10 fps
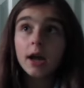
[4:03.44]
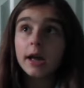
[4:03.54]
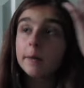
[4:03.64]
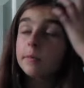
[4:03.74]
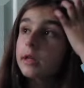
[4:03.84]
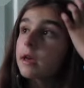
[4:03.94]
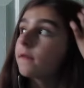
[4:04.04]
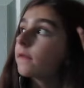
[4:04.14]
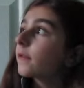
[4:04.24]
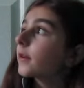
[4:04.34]
Can't
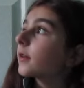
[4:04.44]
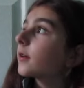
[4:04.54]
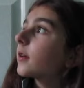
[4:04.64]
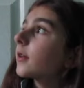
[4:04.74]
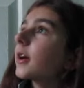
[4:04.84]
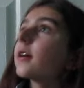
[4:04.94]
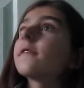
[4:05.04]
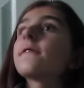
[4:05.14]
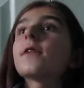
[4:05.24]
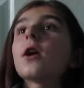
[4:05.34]
believe it, like,
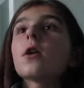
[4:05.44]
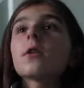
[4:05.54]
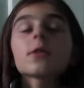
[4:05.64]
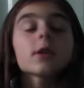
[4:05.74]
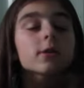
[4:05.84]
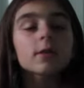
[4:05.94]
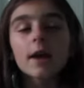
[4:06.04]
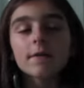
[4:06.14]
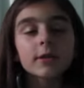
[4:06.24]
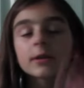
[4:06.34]
fall,
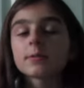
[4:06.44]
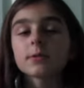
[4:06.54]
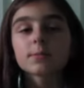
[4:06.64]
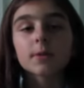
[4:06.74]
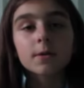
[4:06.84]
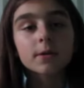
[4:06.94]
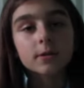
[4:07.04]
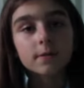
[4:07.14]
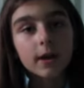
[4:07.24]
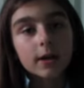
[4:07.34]
everything's just been going
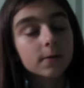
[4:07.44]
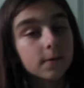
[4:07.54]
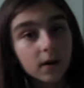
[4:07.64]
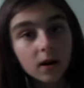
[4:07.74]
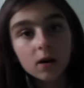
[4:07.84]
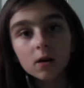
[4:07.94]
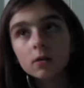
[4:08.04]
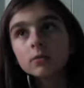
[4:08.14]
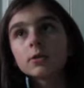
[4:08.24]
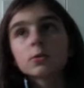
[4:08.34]
so fast.
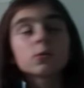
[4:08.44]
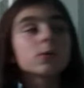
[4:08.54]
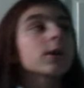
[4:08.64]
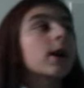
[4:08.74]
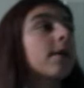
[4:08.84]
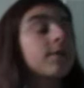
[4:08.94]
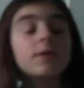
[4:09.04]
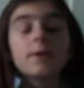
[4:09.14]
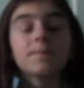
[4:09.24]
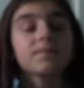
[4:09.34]
Fall, the school year,
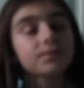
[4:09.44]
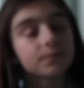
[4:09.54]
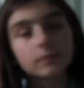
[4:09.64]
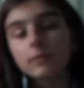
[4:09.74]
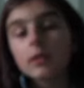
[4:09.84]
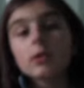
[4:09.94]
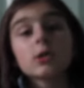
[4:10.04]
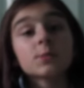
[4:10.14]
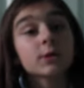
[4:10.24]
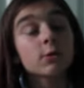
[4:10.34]
everything.
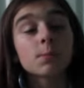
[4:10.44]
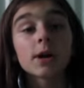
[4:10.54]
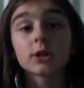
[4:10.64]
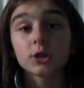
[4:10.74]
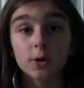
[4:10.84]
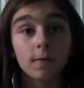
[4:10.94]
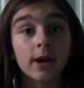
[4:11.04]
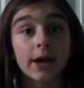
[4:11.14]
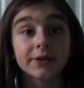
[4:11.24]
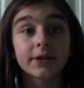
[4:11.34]
It's been going by so
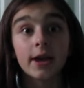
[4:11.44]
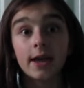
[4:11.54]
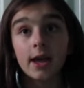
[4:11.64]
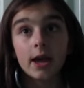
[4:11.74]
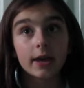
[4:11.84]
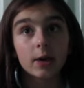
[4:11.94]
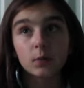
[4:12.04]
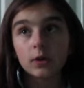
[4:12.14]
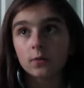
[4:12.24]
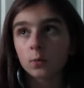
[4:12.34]
fast. Can't
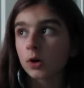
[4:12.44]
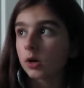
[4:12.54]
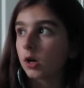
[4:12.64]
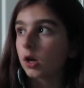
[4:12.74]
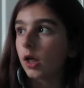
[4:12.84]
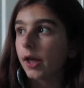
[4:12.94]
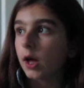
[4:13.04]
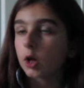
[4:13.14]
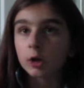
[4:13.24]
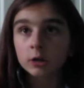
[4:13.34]
believe we're, like,
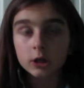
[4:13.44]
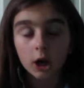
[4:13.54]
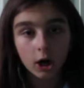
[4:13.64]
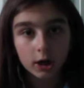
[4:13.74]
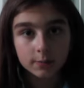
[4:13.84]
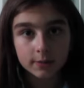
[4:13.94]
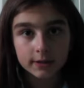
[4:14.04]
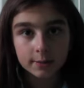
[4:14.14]
close to Christmas.